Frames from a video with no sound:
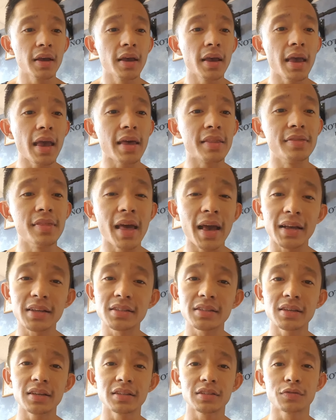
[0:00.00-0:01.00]
And next
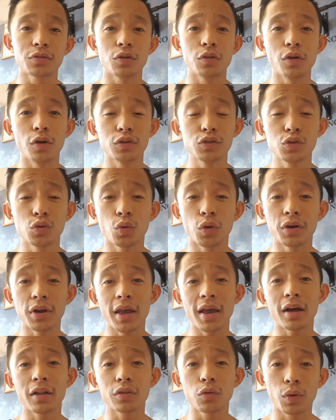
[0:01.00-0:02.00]
is for those who are in the
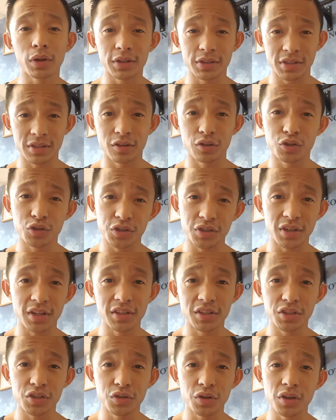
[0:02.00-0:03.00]
health, wellness, and nutrition
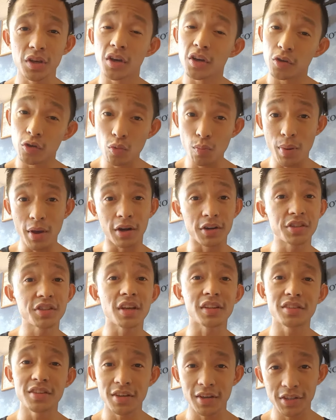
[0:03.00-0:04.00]
industry, you better
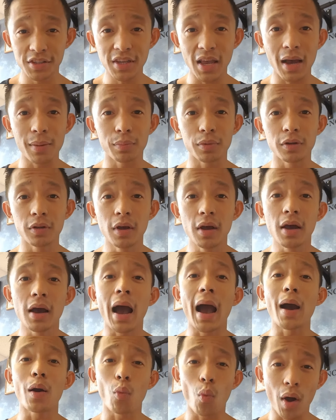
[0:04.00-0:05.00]
set the example.
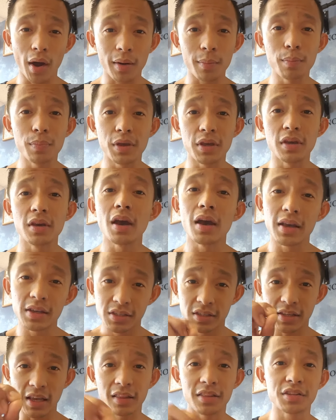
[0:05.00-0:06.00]
I want to be,
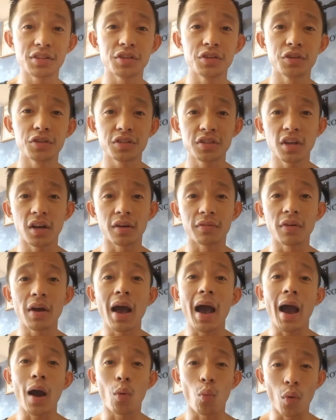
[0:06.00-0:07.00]
say this to yourself,
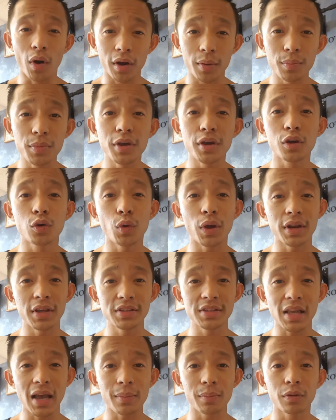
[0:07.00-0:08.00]
I want to be a great
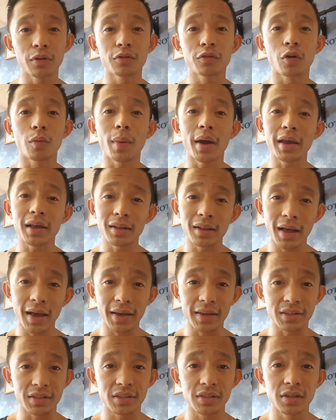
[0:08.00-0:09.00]
example for my
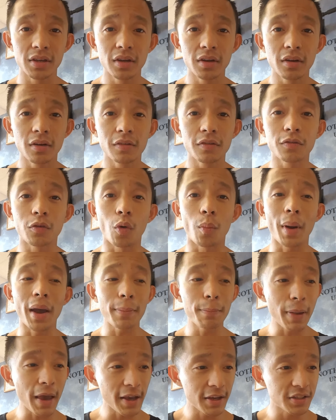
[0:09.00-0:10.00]
clients, for my
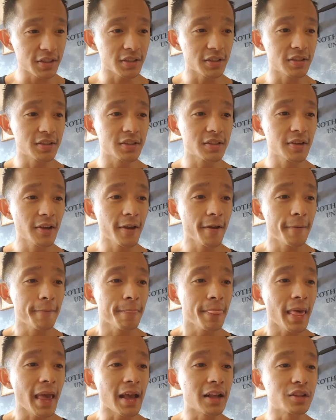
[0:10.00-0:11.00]
patients,
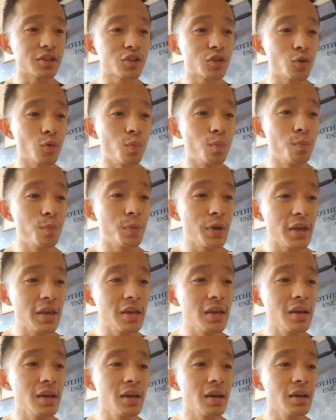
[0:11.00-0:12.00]
and to
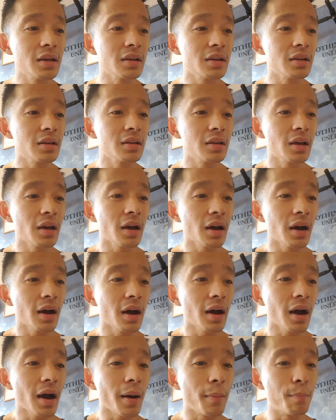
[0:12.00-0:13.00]
be
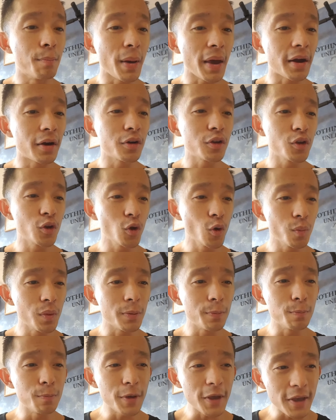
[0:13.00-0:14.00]
a better
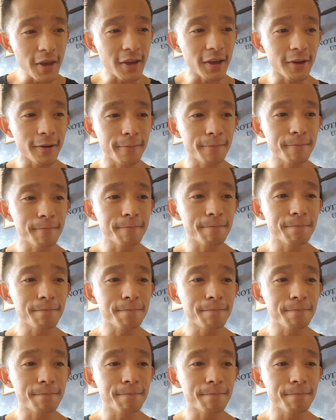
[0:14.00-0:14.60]
human being